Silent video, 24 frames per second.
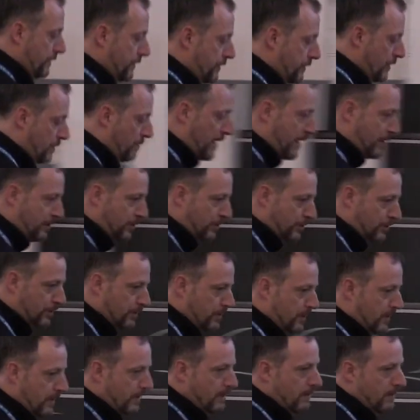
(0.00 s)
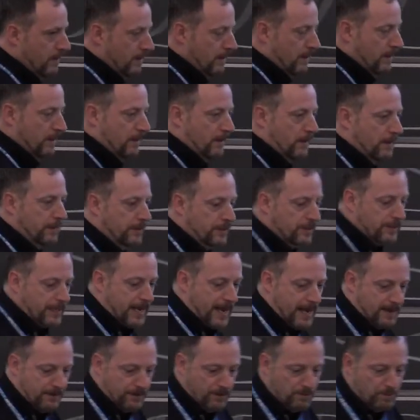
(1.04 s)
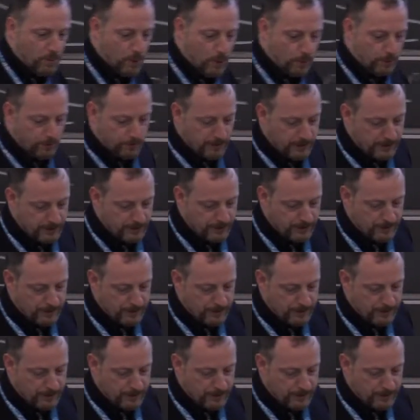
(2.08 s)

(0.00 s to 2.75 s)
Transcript: so much. Instead, the model which